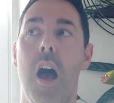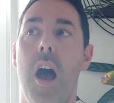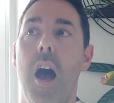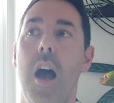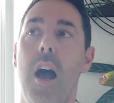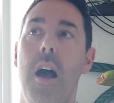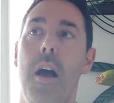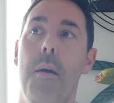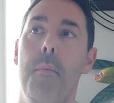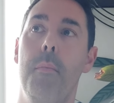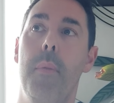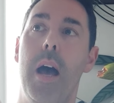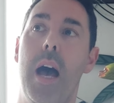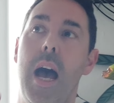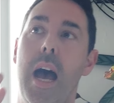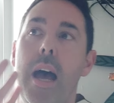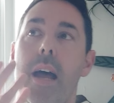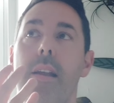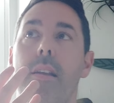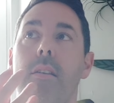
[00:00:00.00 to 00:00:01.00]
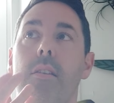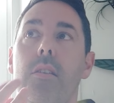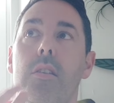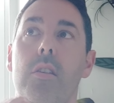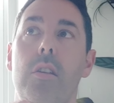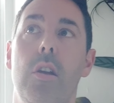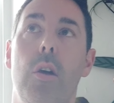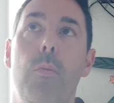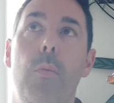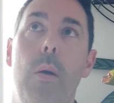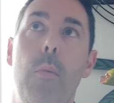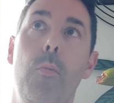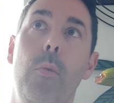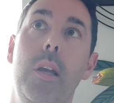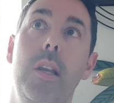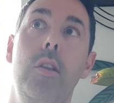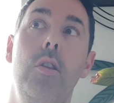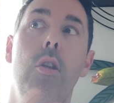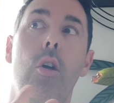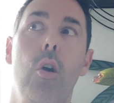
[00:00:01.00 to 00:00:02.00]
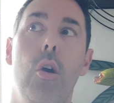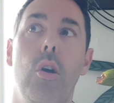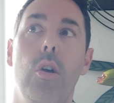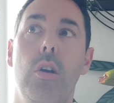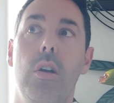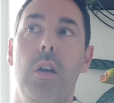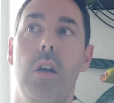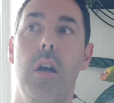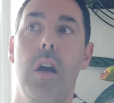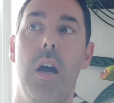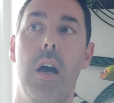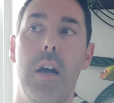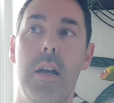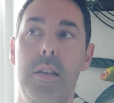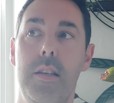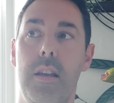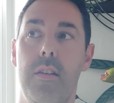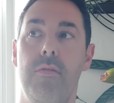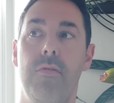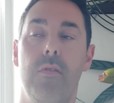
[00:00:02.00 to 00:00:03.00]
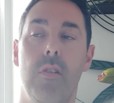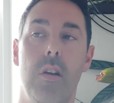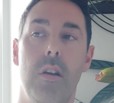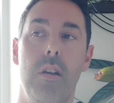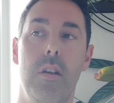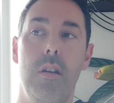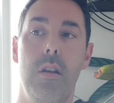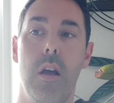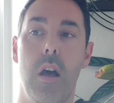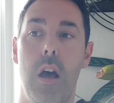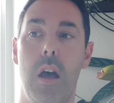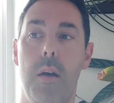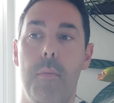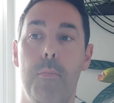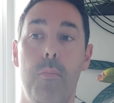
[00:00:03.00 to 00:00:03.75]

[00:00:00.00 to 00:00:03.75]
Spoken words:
And, you know, when we look at different